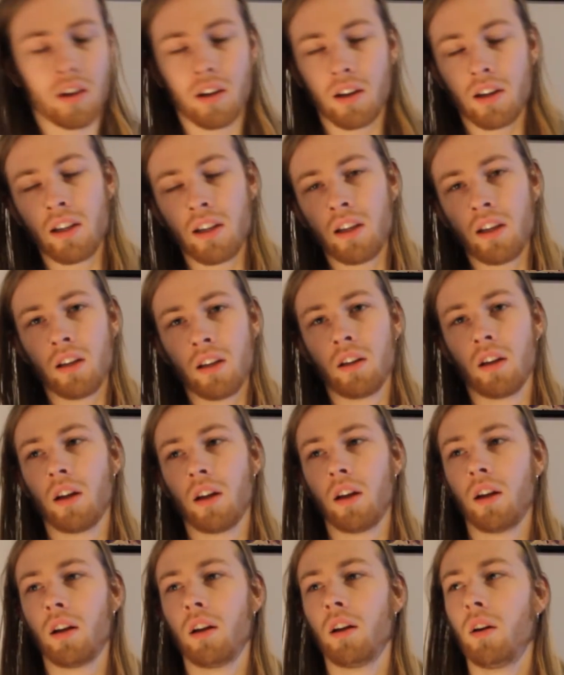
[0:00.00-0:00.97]
lead,
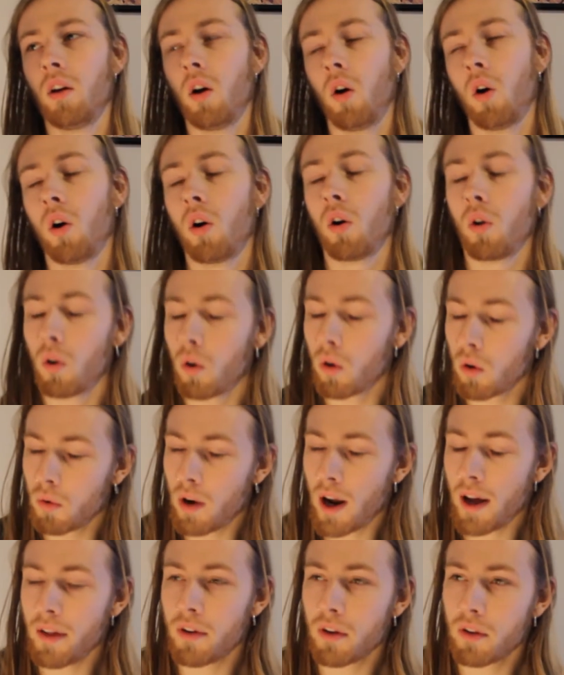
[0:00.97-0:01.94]
or
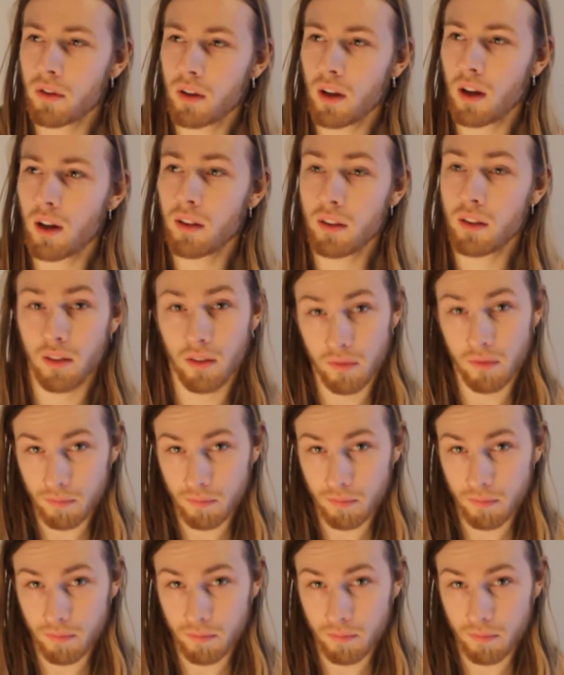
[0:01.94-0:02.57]
rather the